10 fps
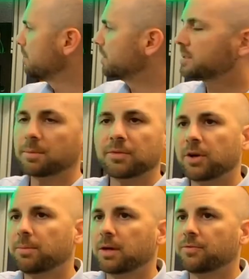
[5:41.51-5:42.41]
but it's something
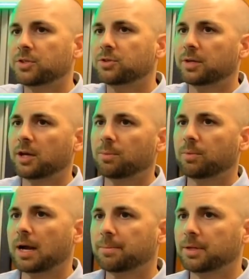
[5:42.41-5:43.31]
very beneficial to help
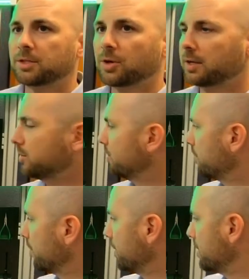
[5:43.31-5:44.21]
rapidly train your new
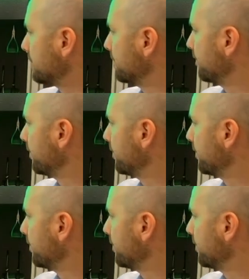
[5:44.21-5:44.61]
employees.